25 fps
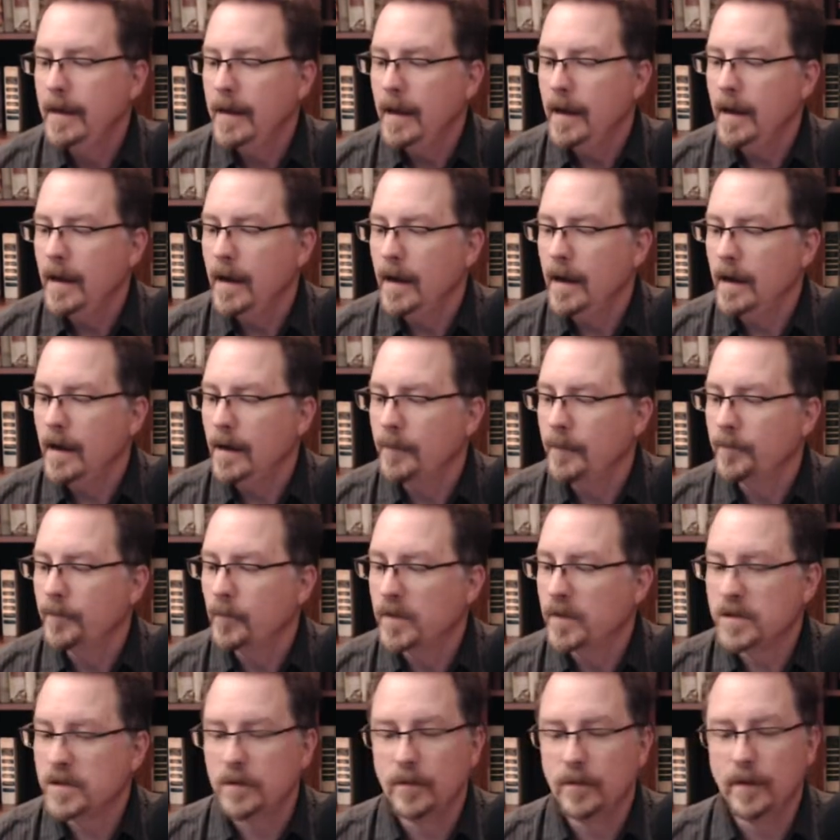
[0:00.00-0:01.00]
Um,
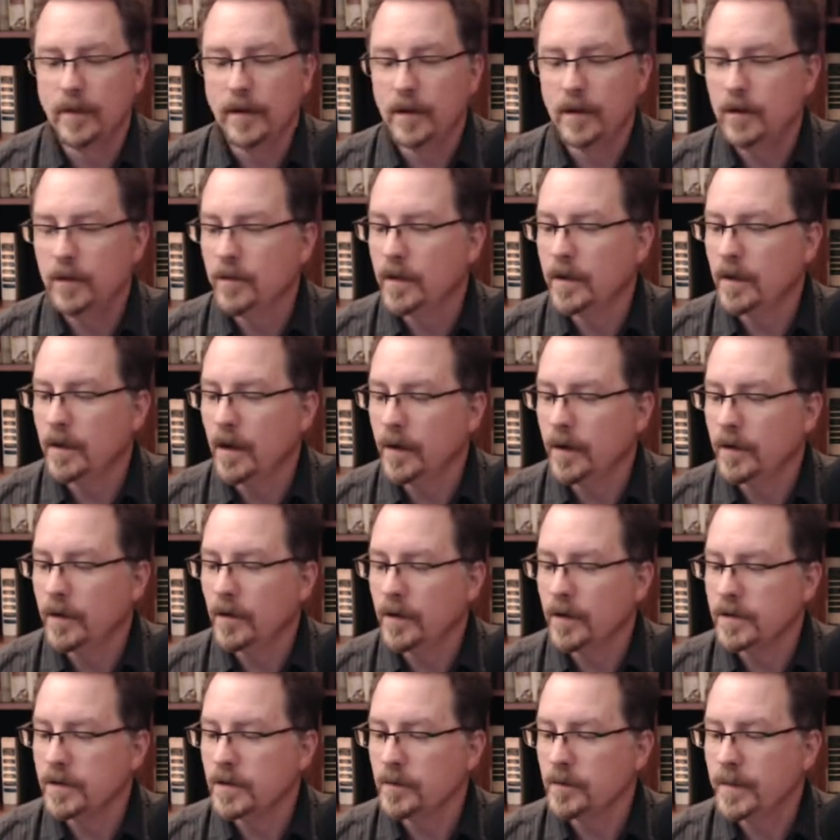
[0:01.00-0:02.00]
but you you can you
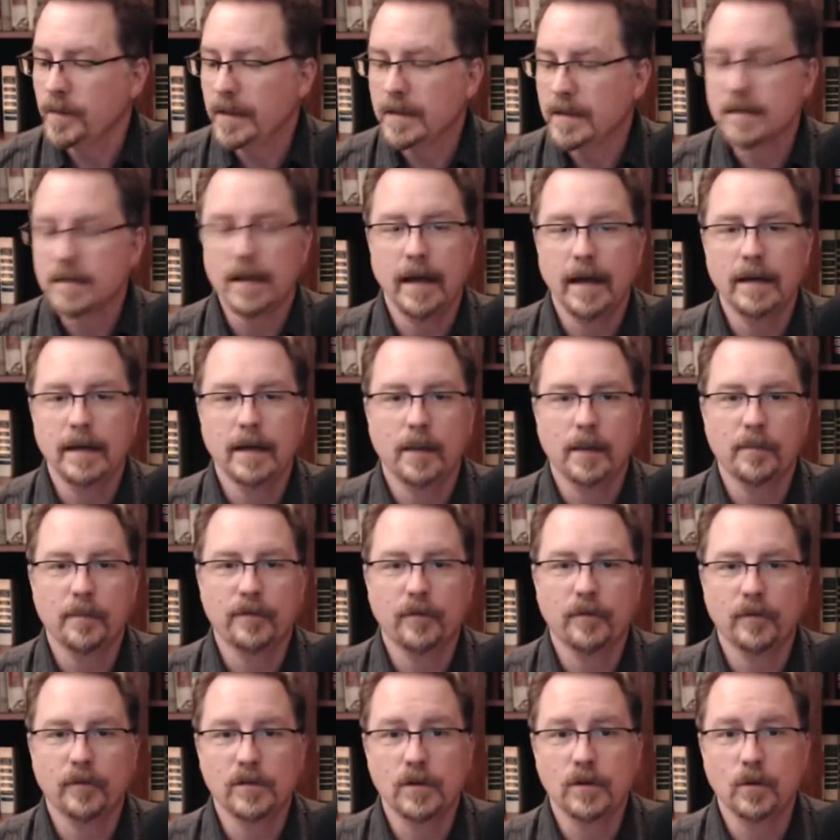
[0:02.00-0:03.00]
also be signed up
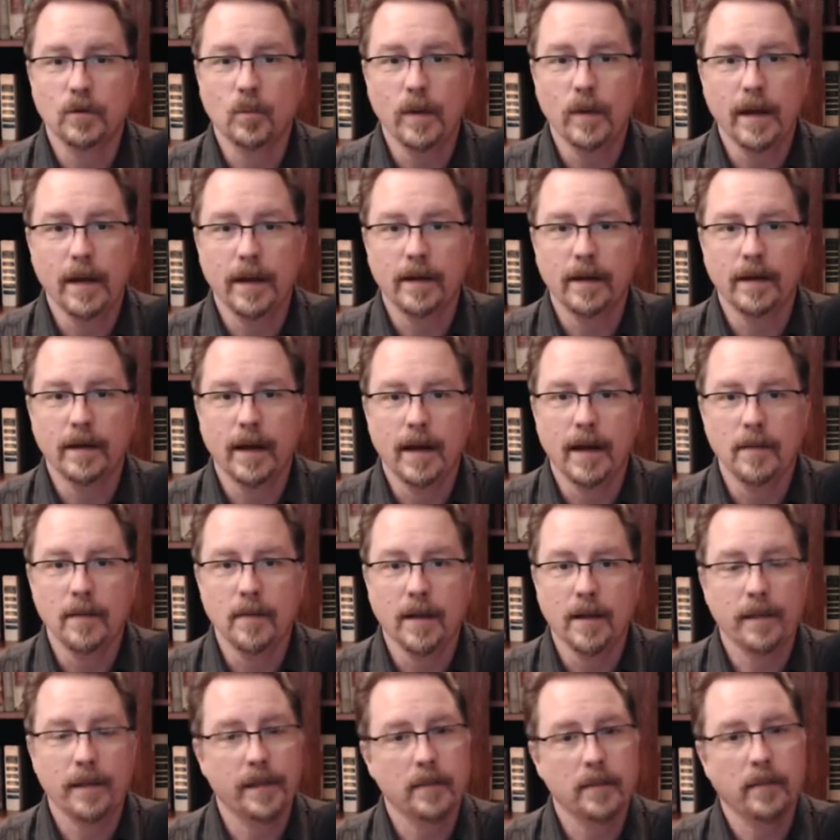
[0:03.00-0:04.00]
for, to win a
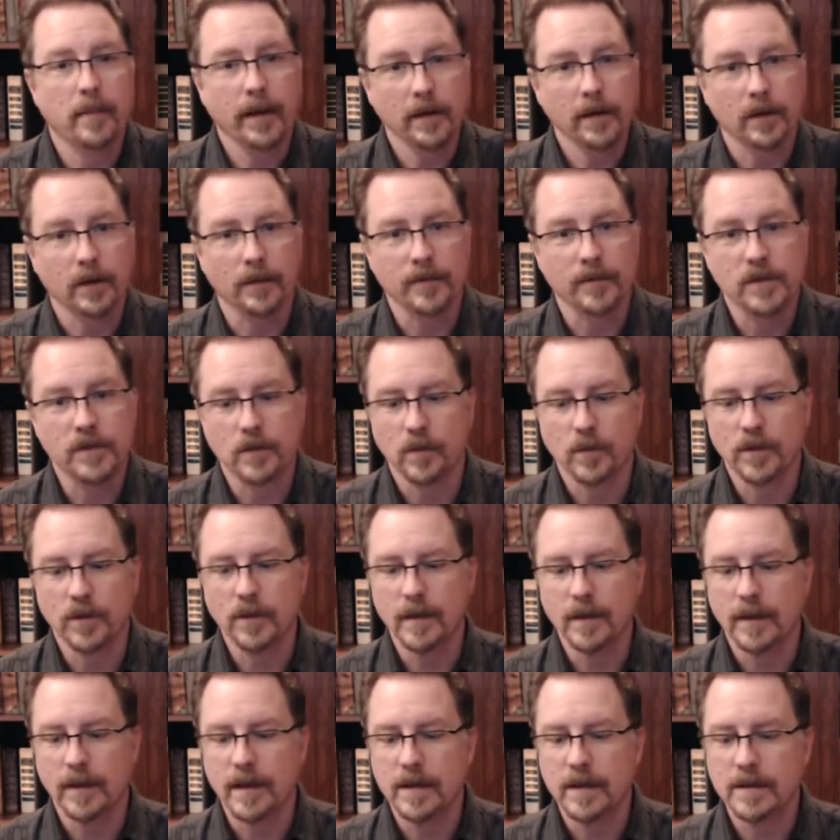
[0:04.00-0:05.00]
monthly bundle. So we're
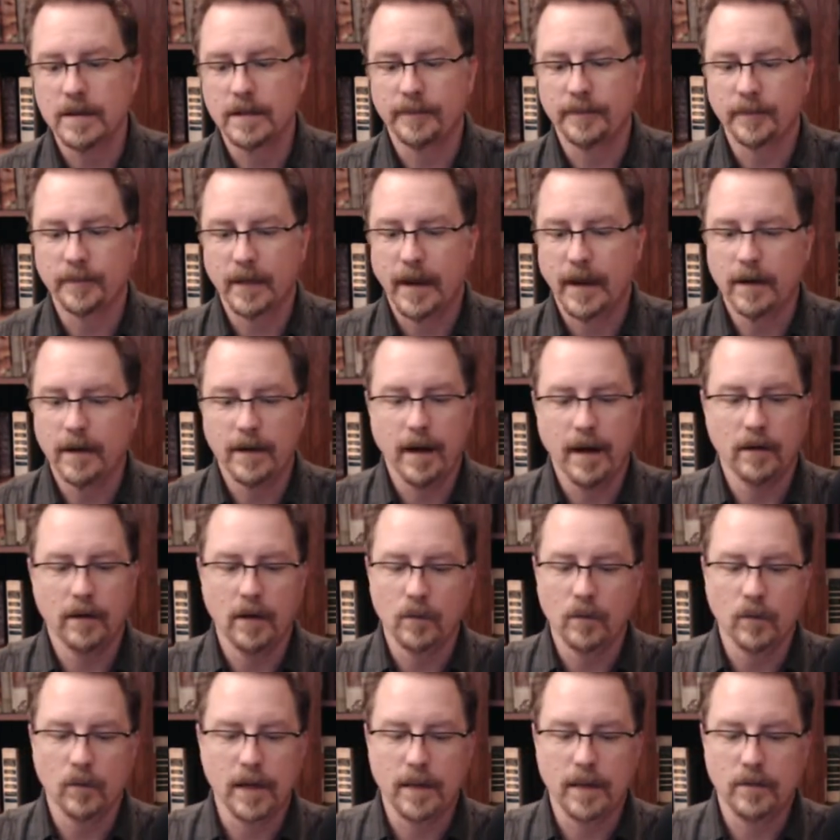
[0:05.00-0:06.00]
doing these. I don't know how
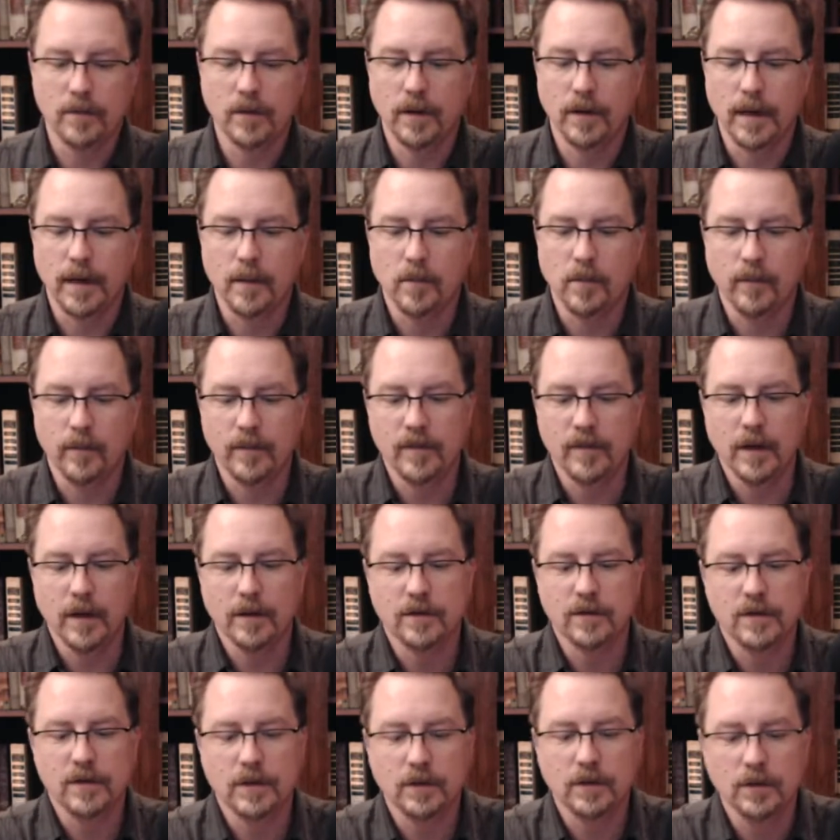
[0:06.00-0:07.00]
long we'll keep doing it, but we've
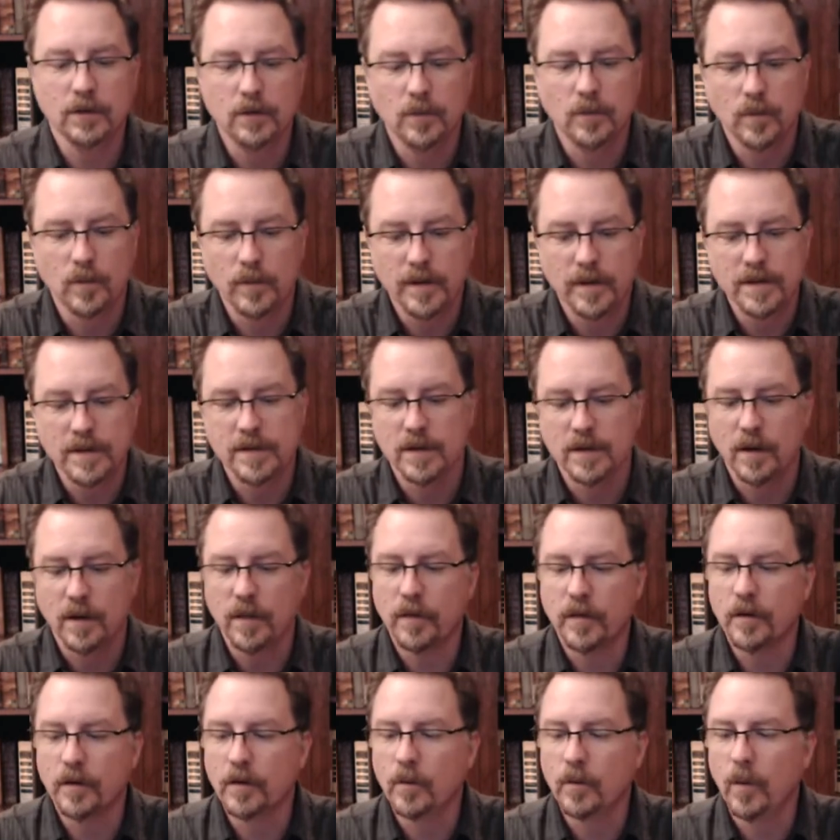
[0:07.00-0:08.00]
done 2 this is our
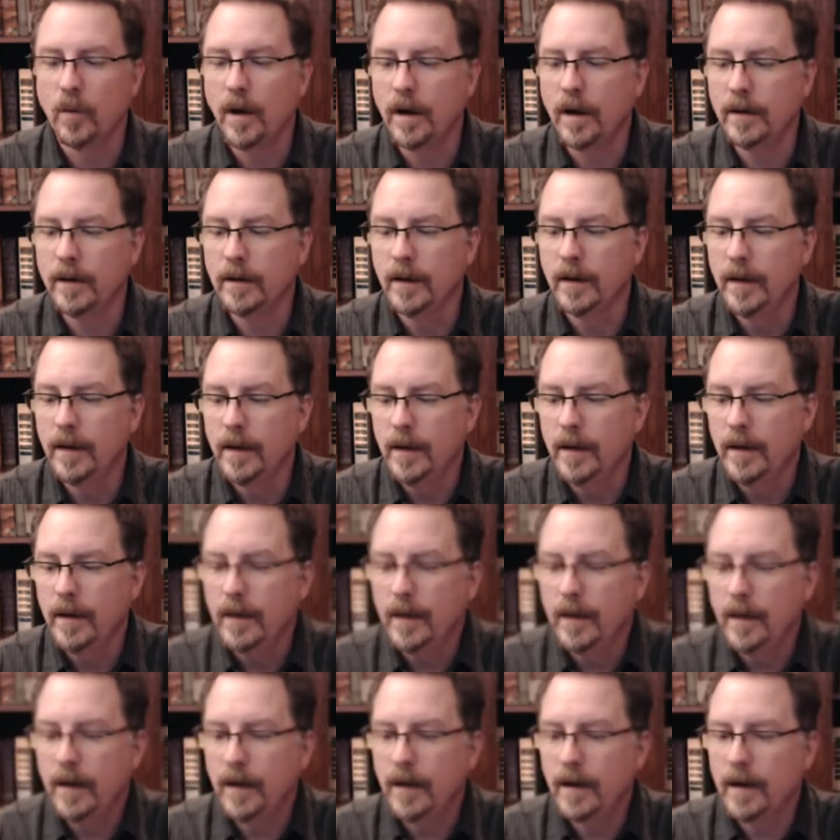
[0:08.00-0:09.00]
third one.
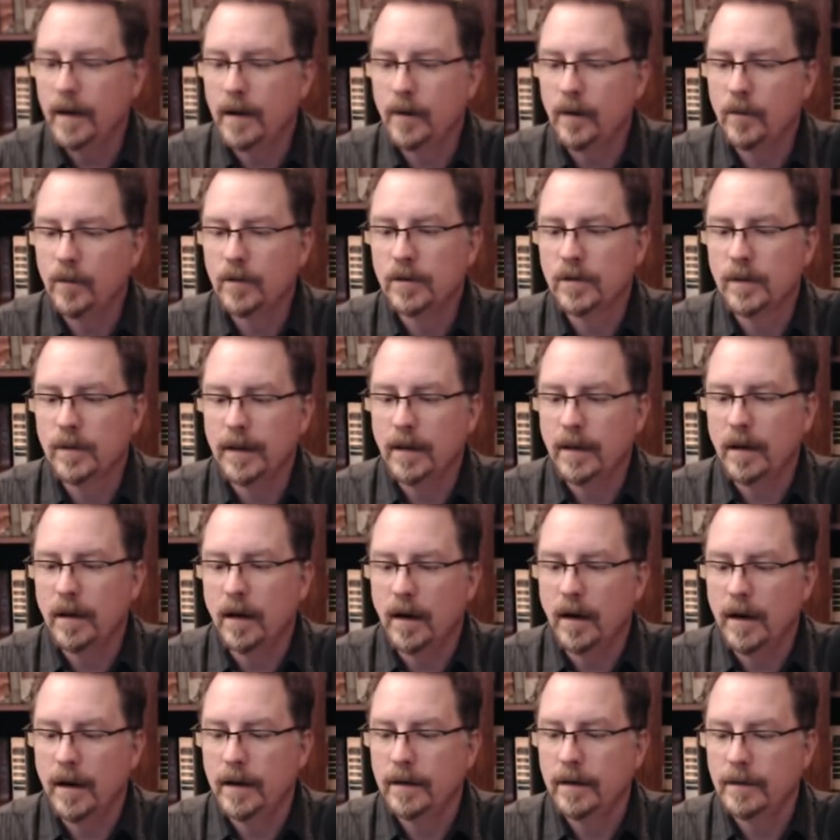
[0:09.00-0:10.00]
Uh, we're doing it
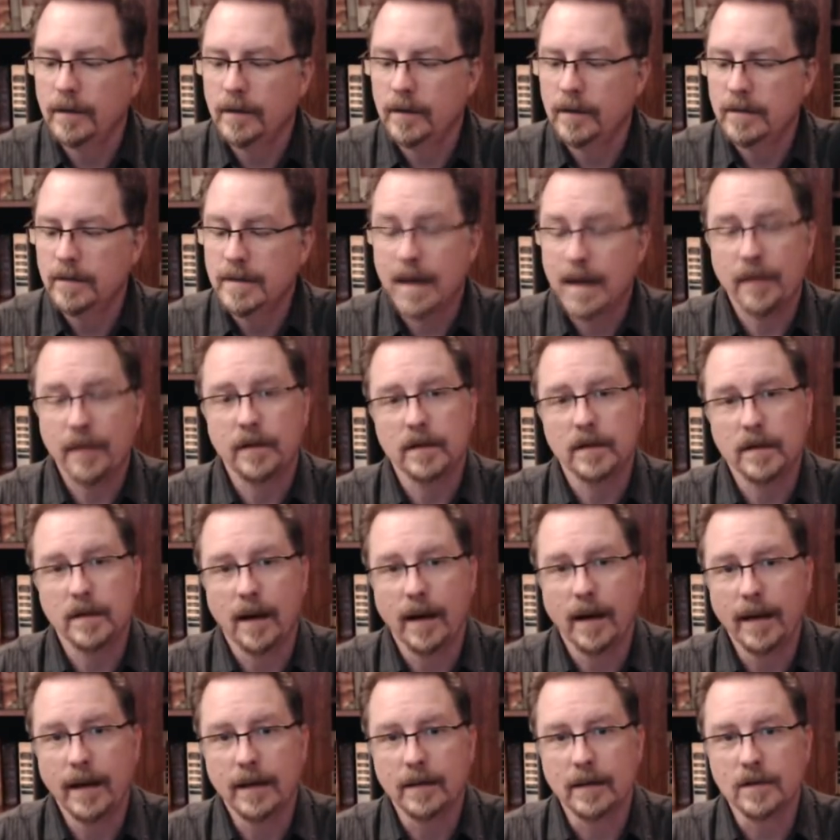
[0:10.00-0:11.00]
on death and
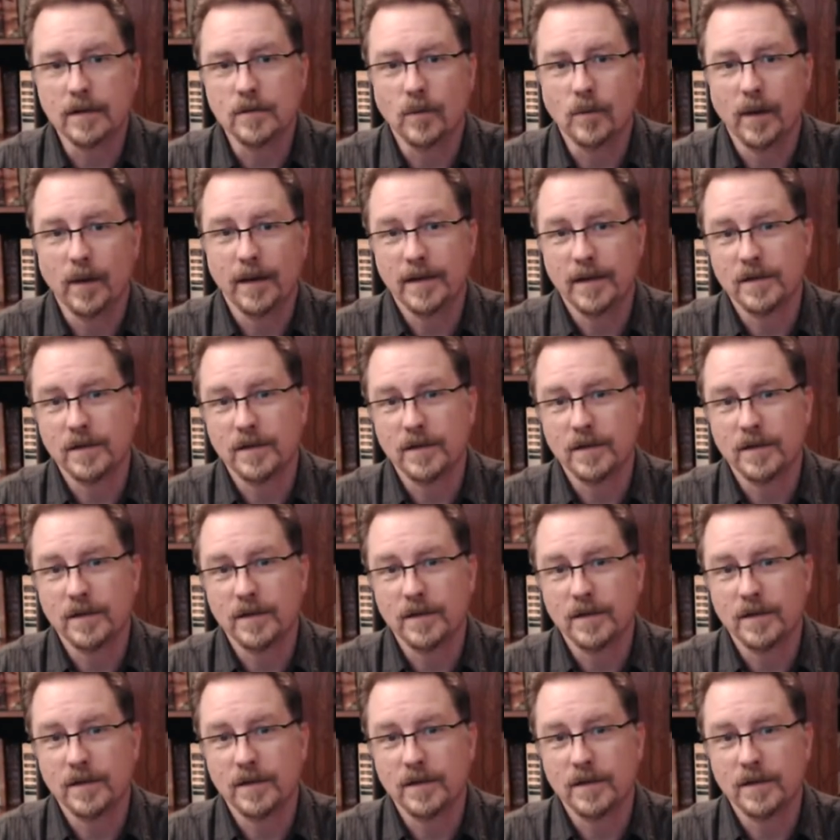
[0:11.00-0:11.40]
dying is one.